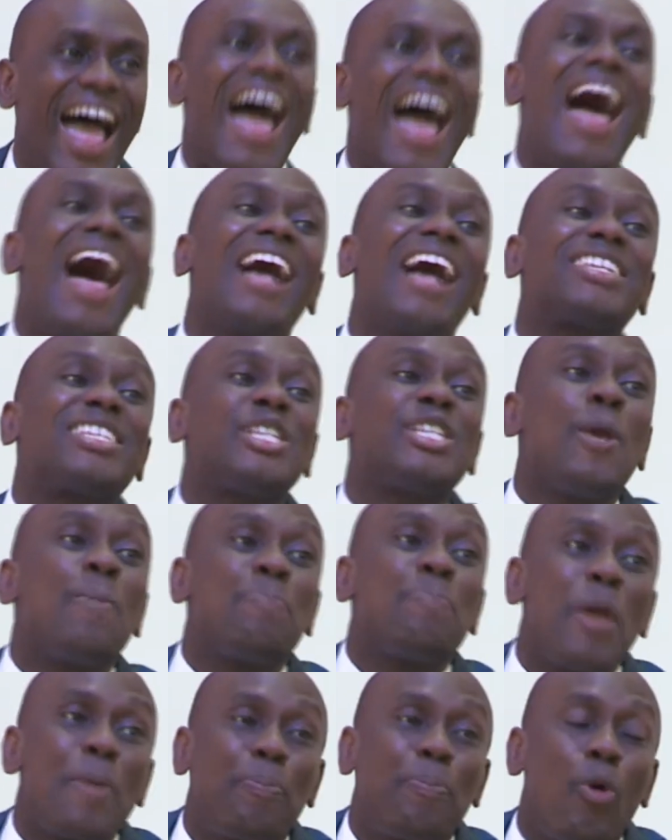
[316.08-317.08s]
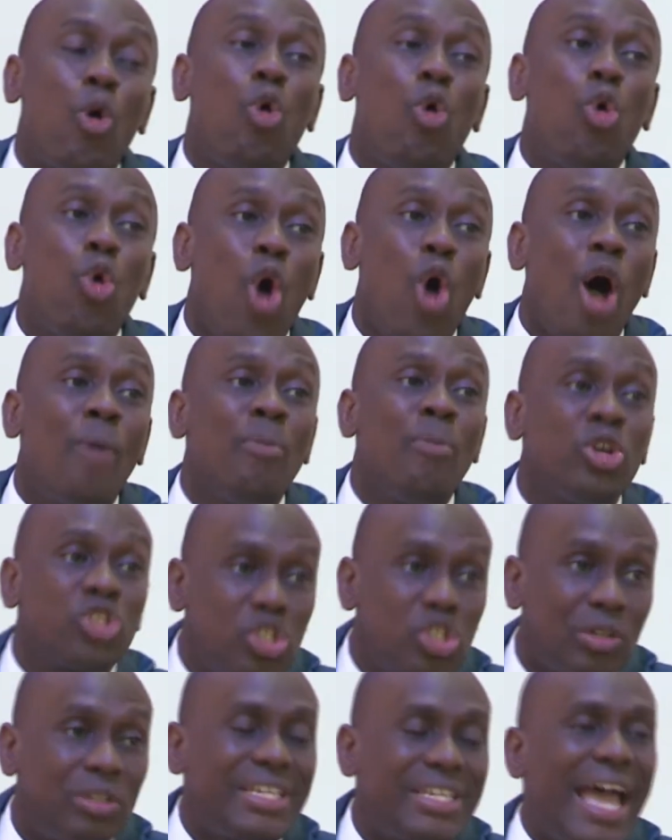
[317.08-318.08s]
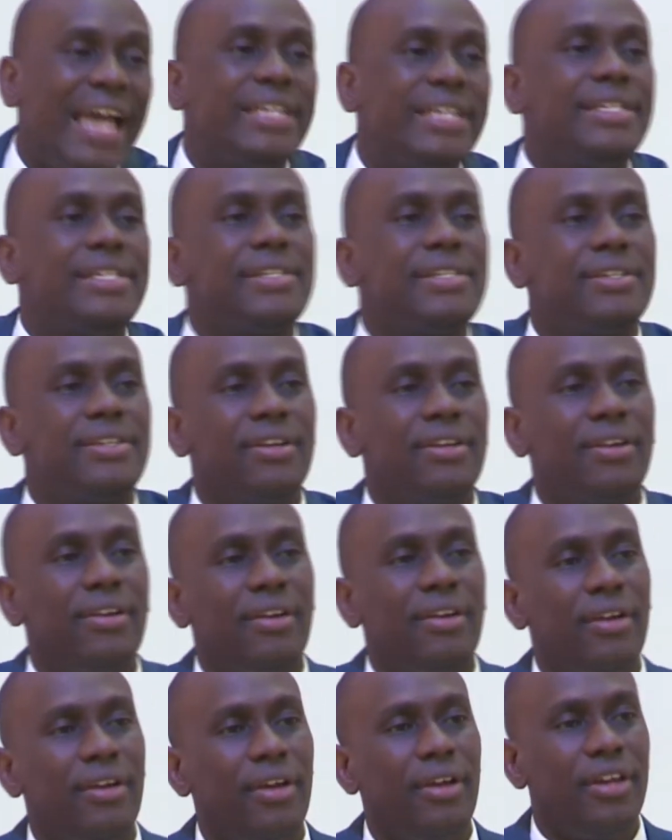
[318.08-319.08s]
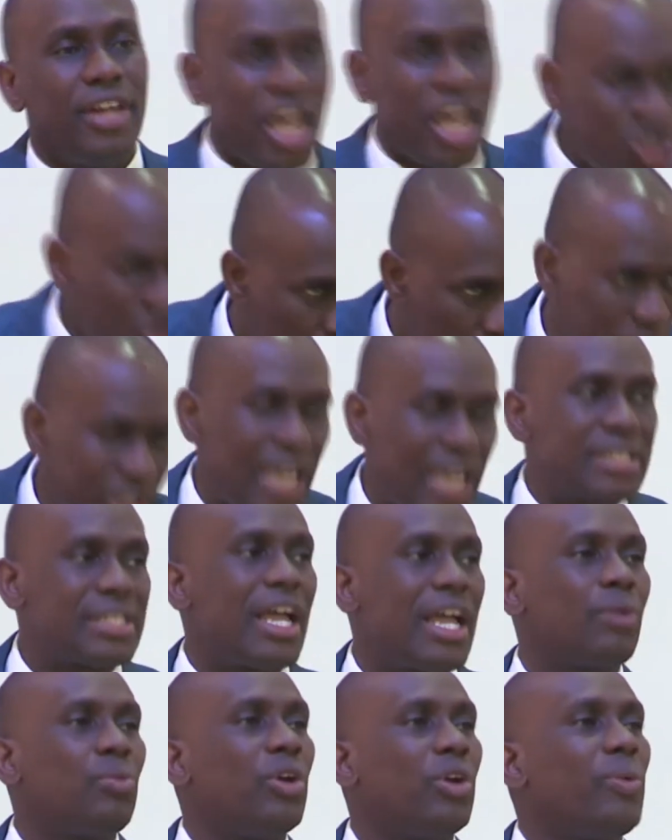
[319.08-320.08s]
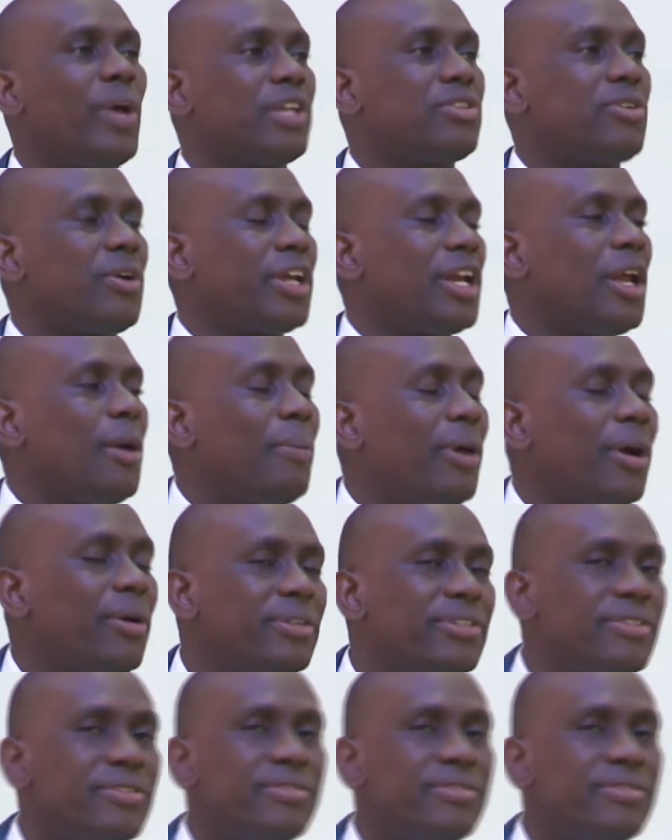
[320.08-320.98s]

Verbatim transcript: Ask the people who almost died, then you understand what we are talking about.